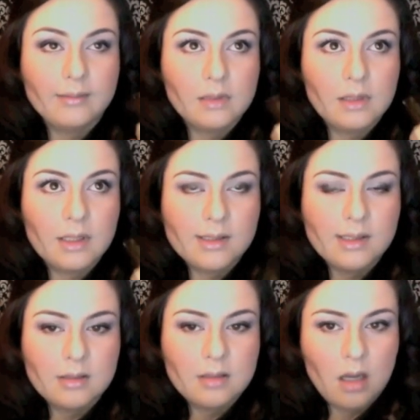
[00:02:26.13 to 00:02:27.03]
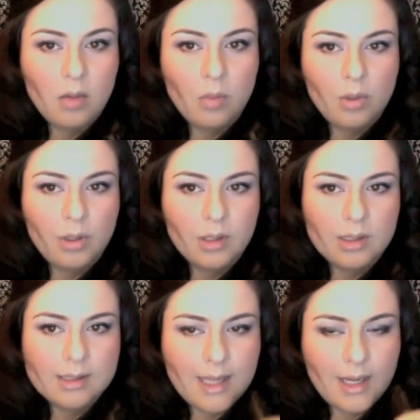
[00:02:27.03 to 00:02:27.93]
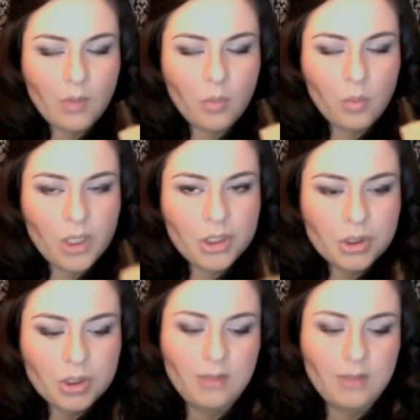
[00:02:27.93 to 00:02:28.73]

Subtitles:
this did not work as I wished.